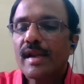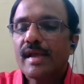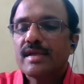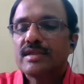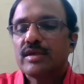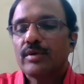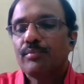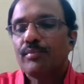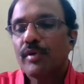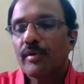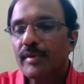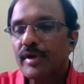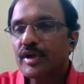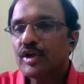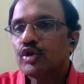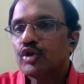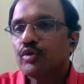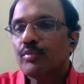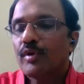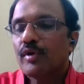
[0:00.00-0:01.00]
is a
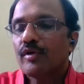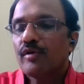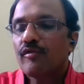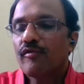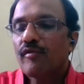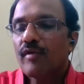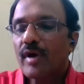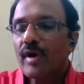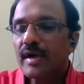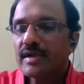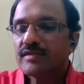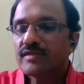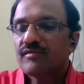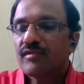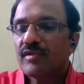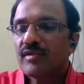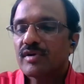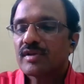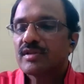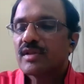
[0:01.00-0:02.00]
primitive bryophytes
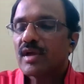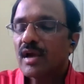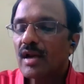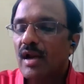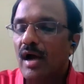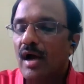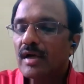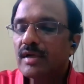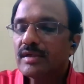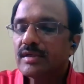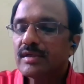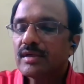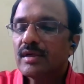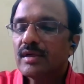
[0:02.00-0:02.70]
was thyroid.